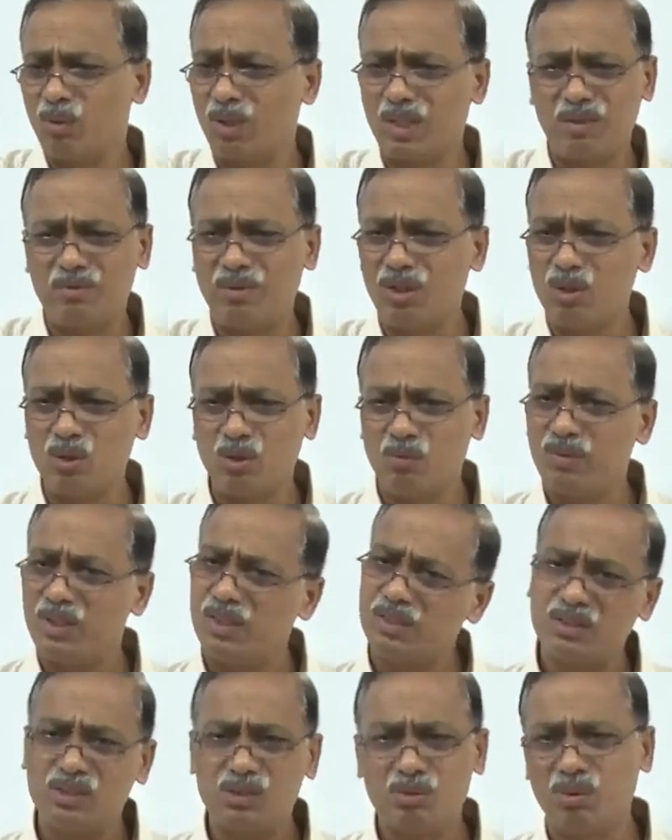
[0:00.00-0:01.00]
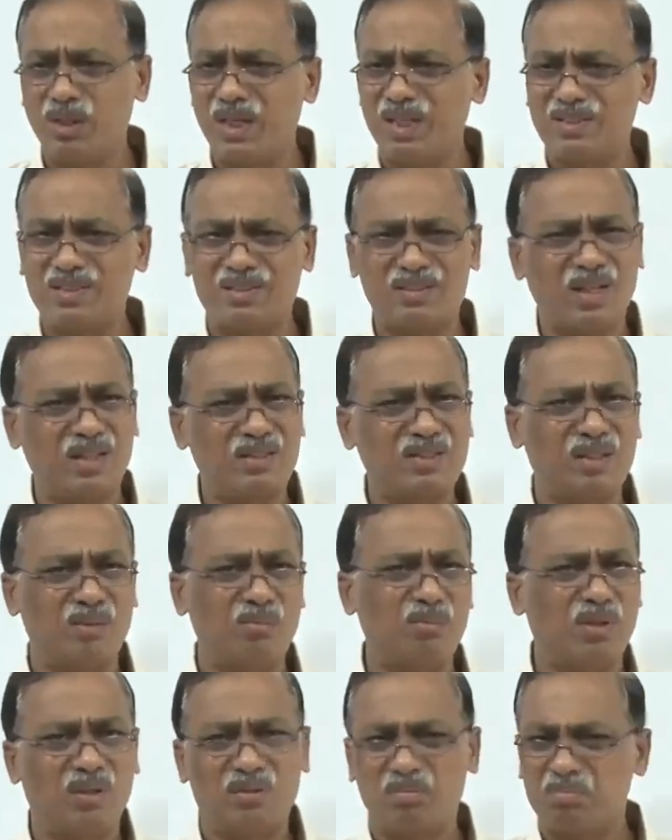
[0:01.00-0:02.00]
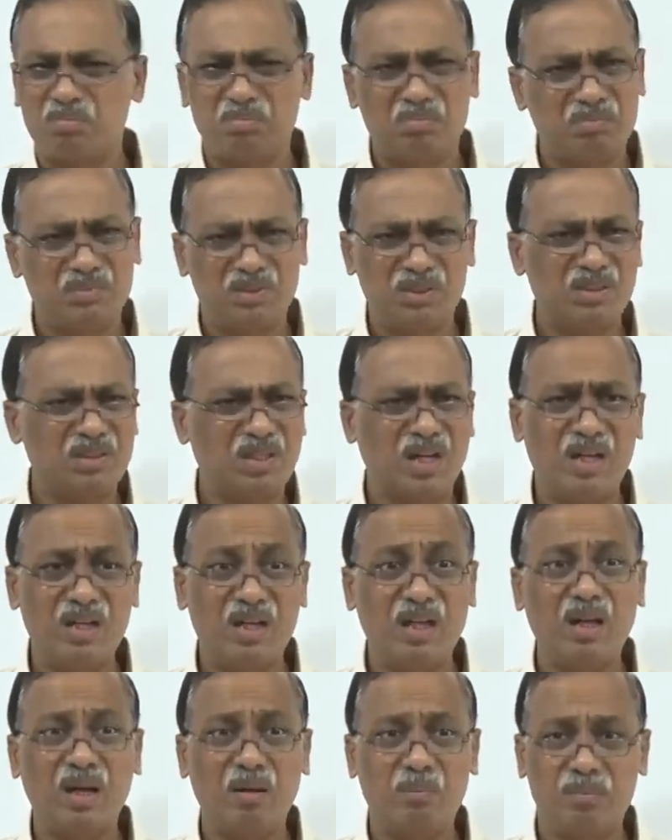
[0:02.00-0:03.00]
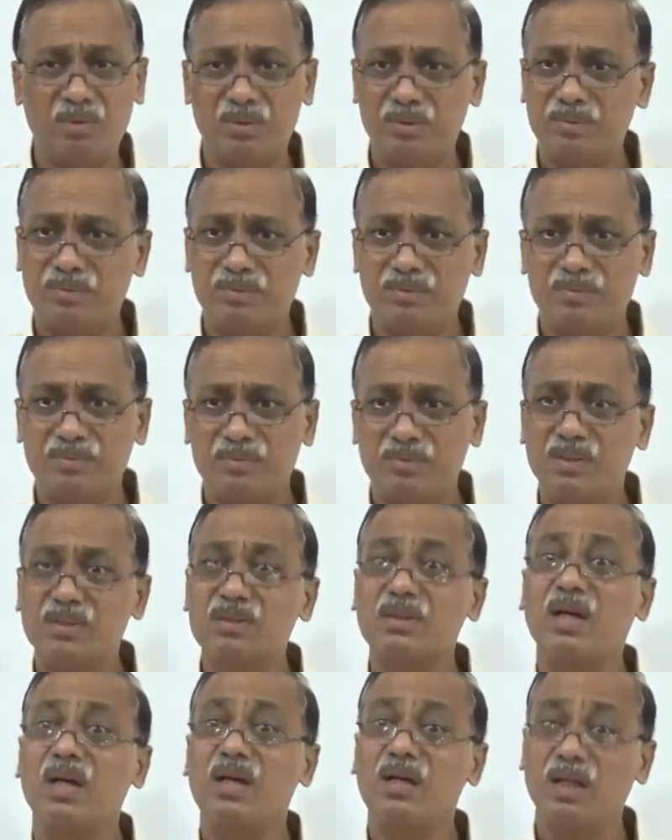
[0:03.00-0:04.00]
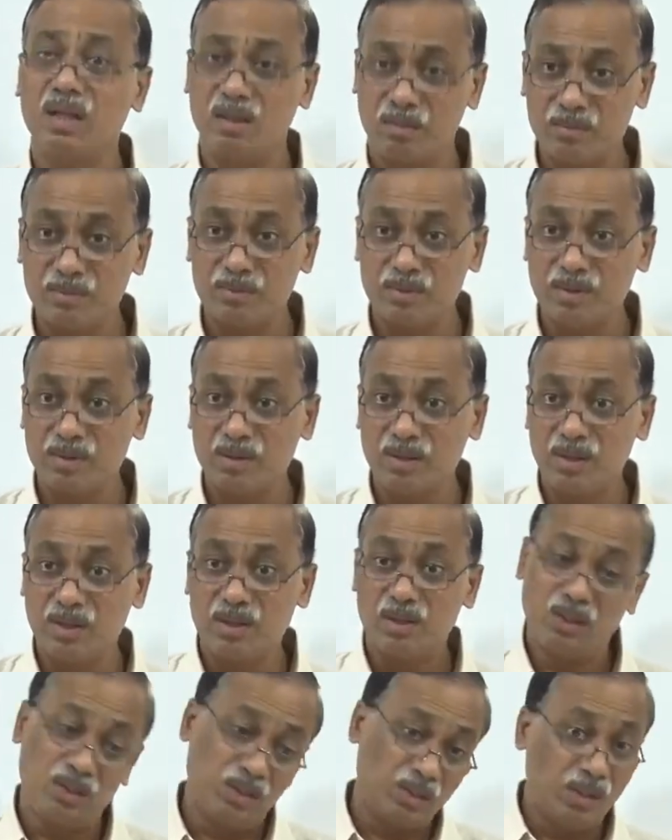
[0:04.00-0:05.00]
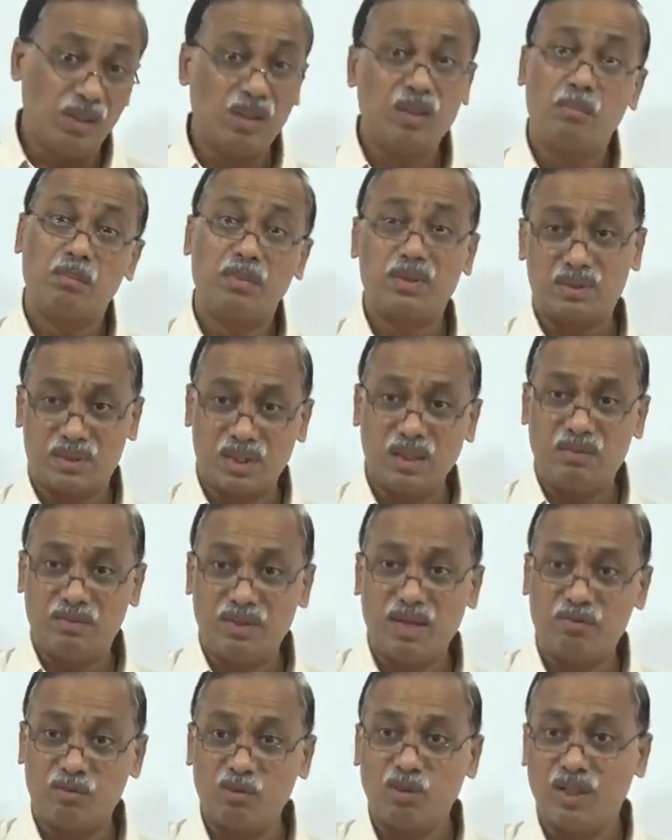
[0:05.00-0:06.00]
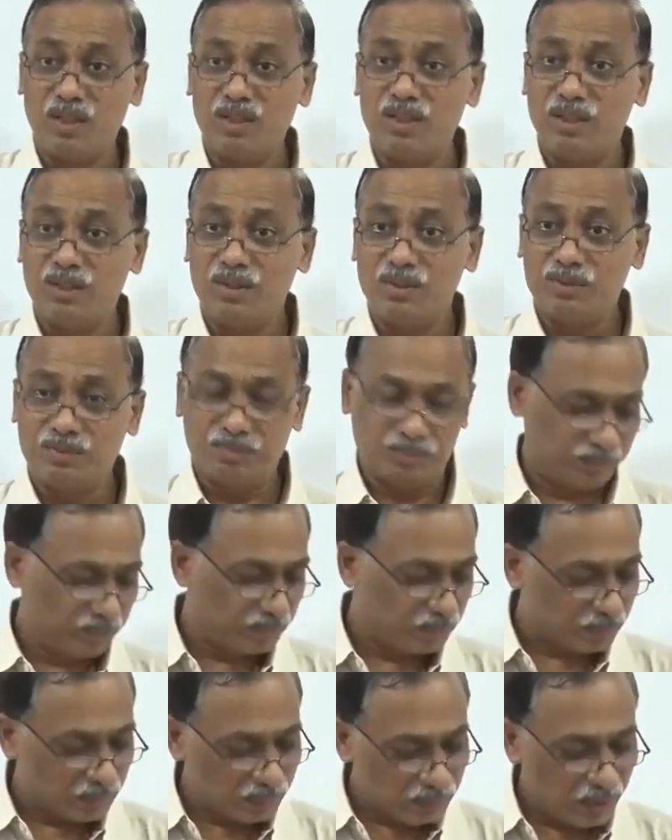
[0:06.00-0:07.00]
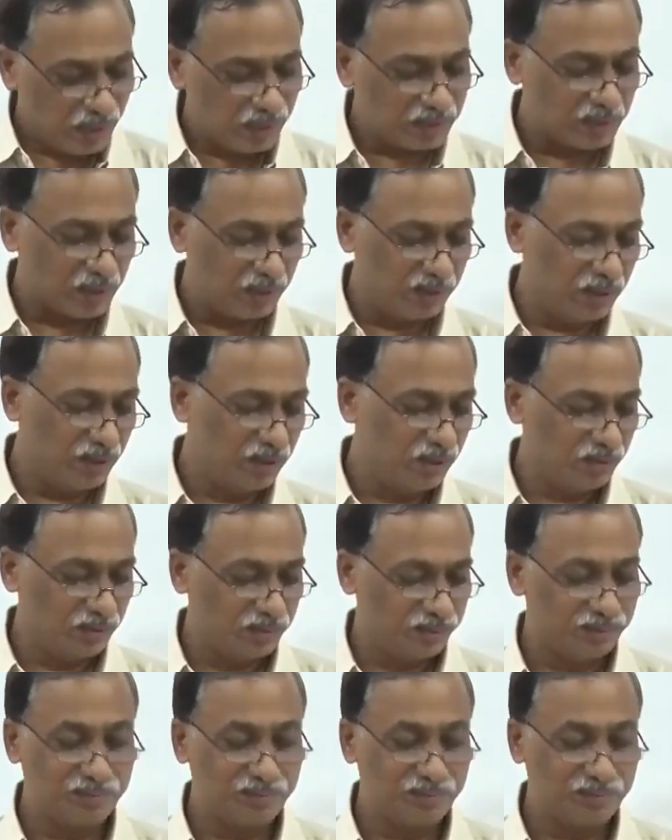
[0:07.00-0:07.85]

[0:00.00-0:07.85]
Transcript: whatever you wish, you get stuck somewhere. Just can't help. Just can't help. But still, we have to continue. Let's continue.